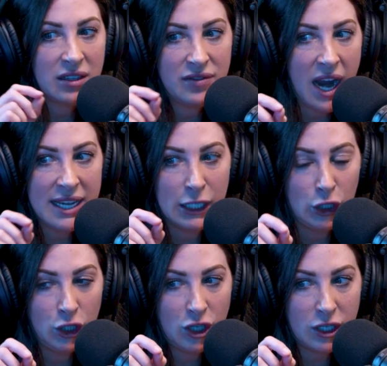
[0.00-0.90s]
a divided
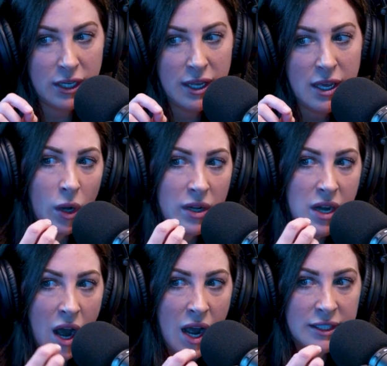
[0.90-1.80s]
look. You are
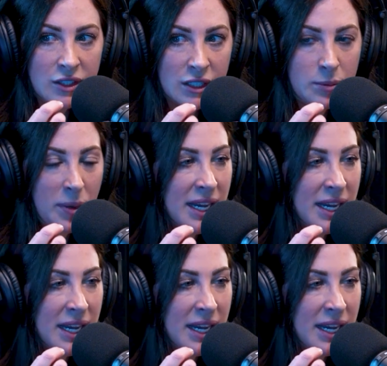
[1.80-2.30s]
not just